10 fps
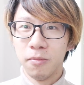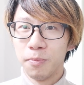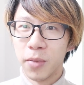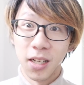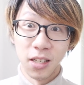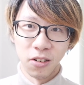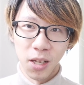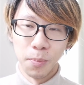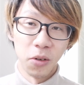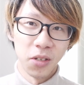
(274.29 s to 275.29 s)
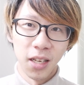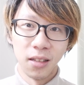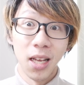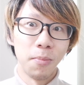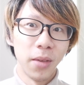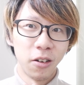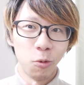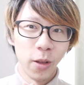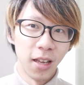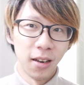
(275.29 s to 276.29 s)
because there's a built-in light meter
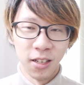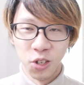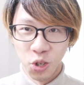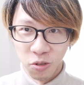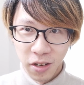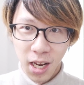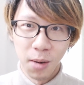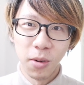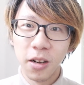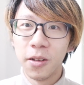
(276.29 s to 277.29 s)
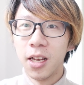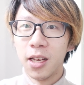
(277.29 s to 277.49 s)
within a digital camera,